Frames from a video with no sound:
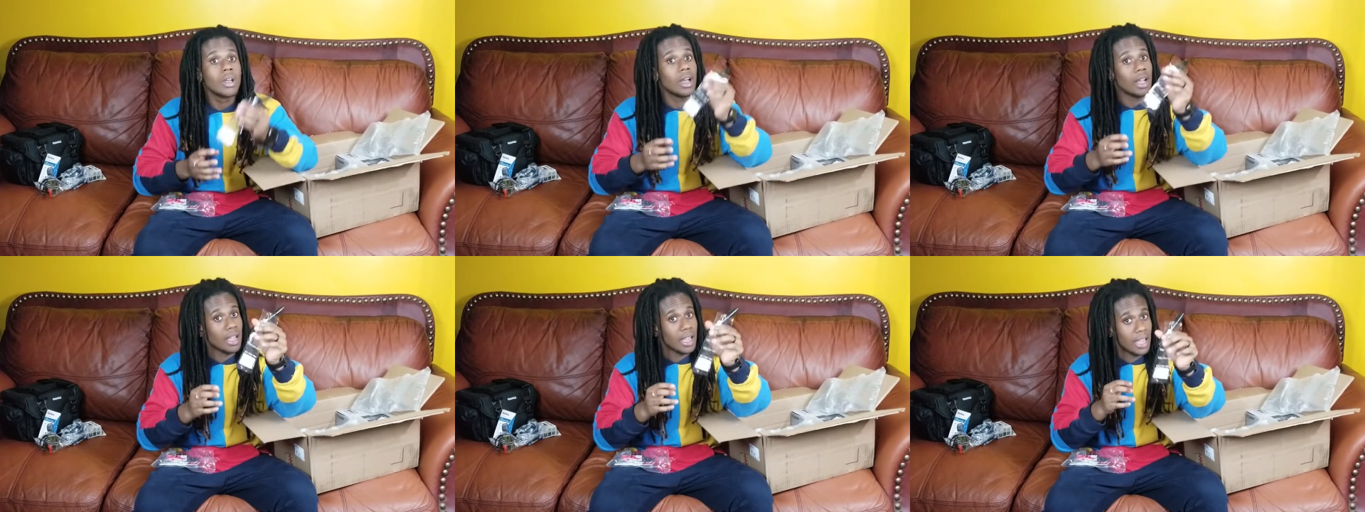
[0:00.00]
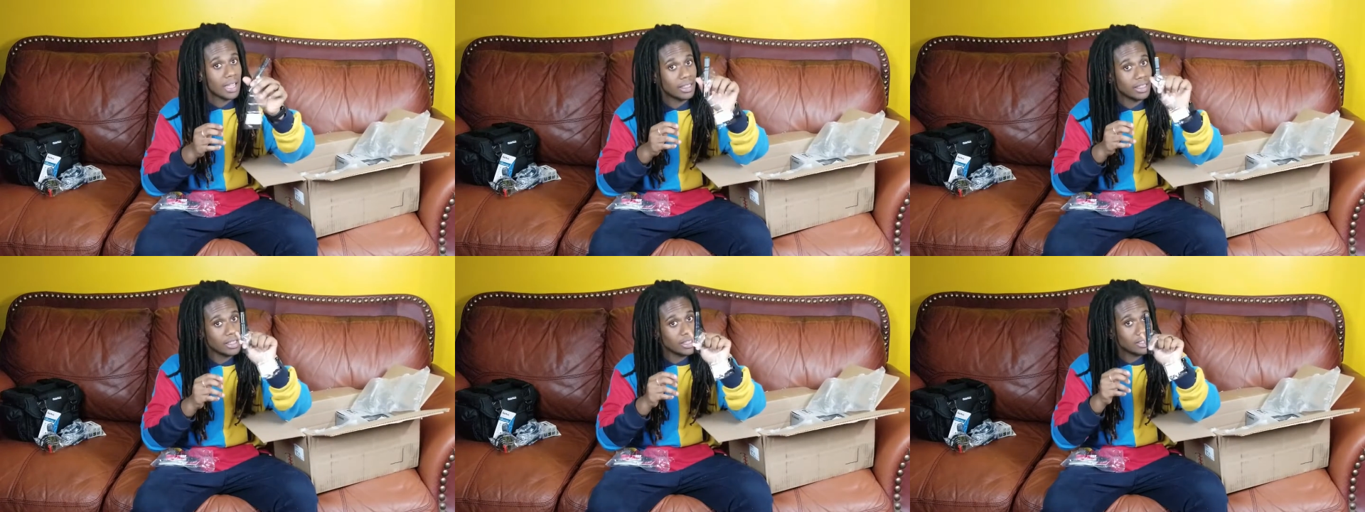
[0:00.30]

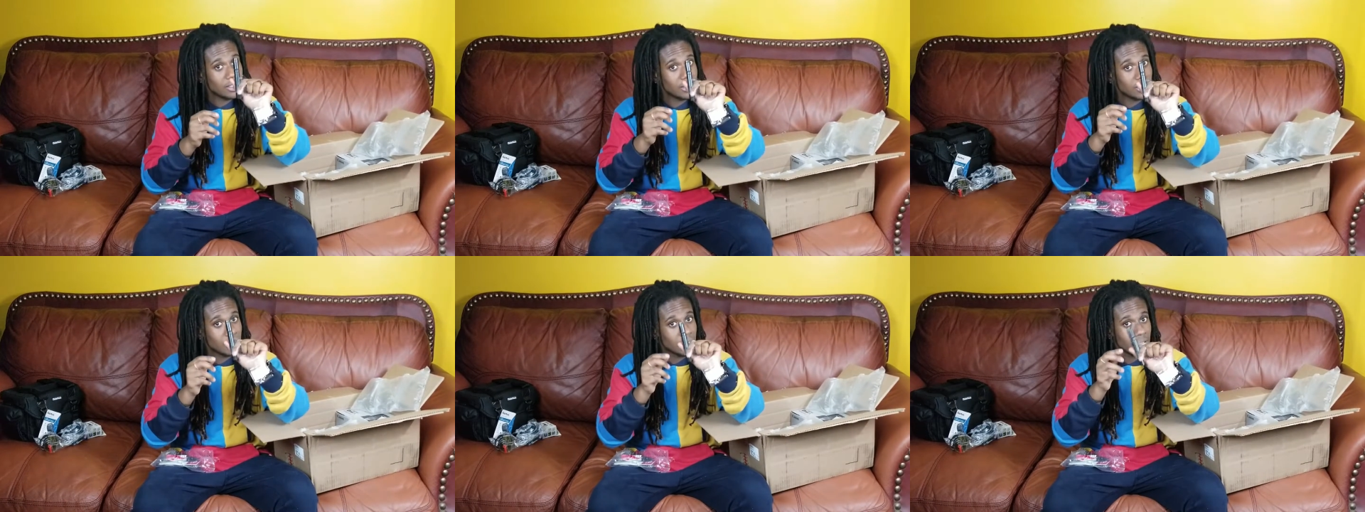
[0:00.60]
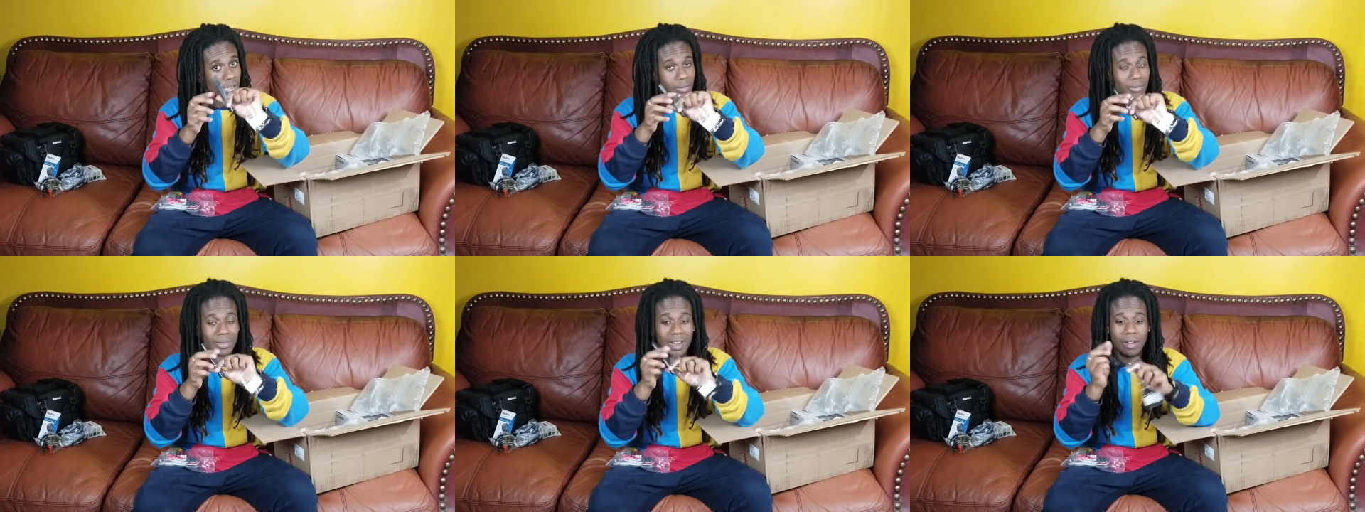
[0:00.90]
Got this though,
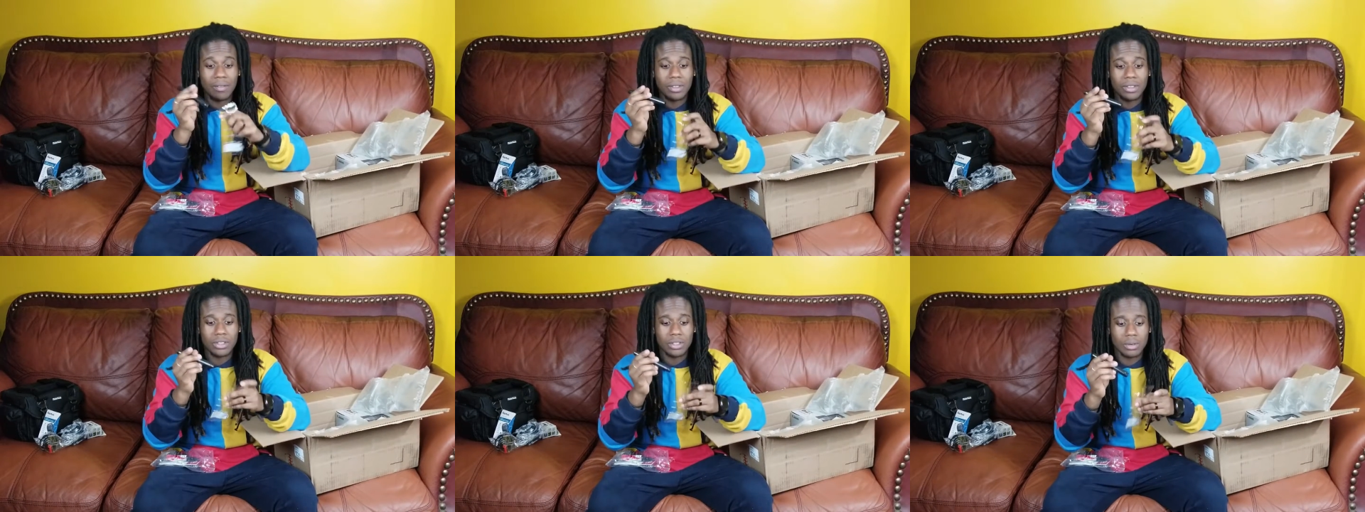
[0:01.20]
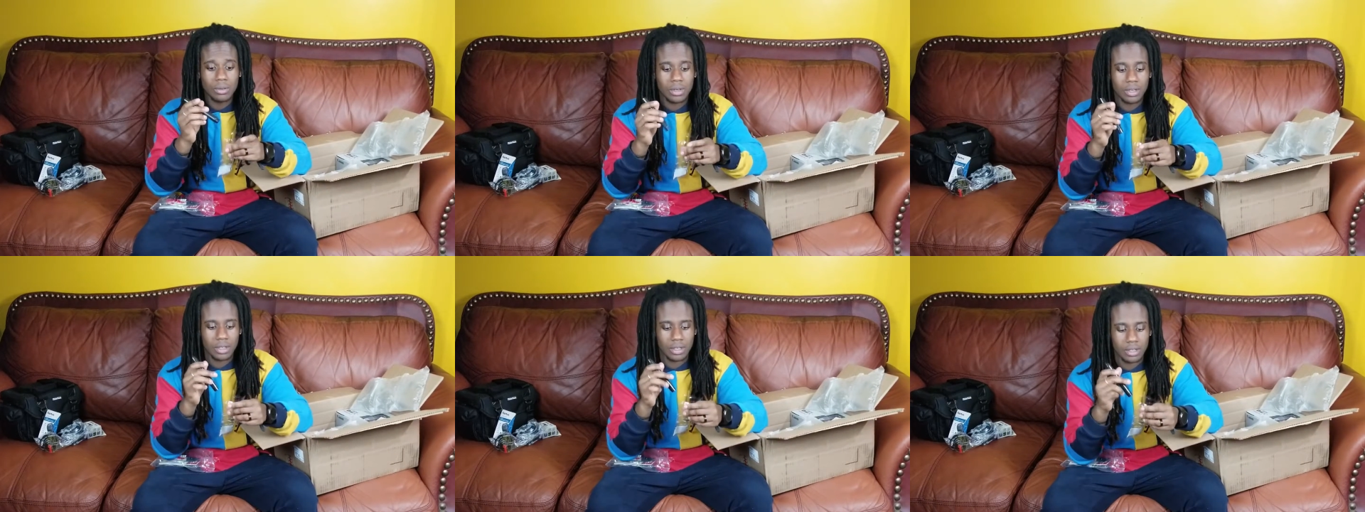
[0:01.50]
I'm not really sure
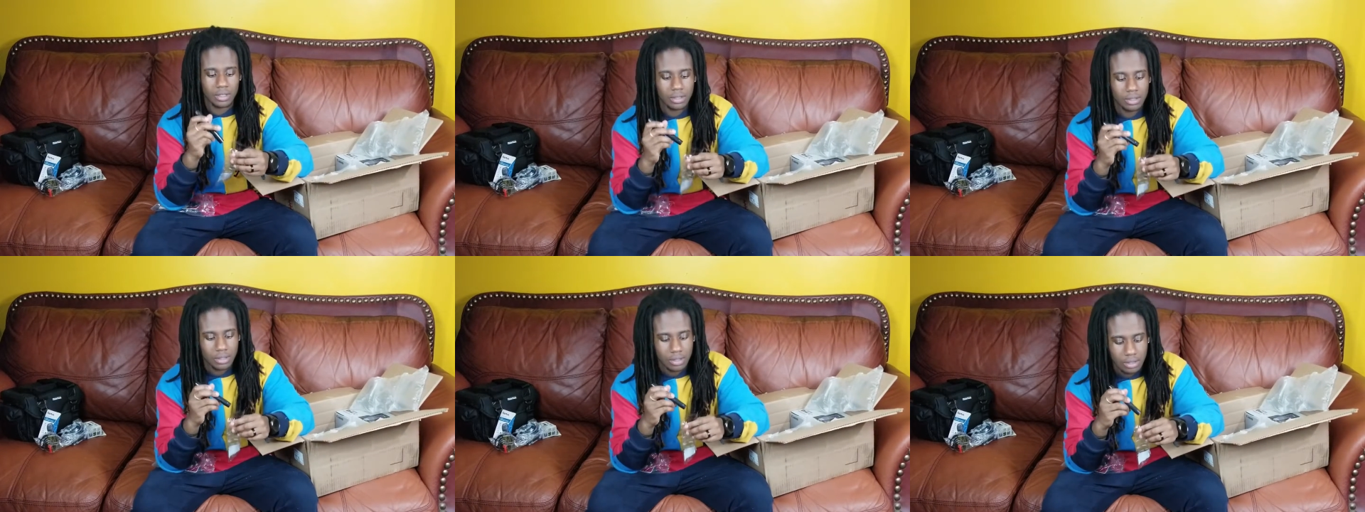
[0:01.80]
what it is.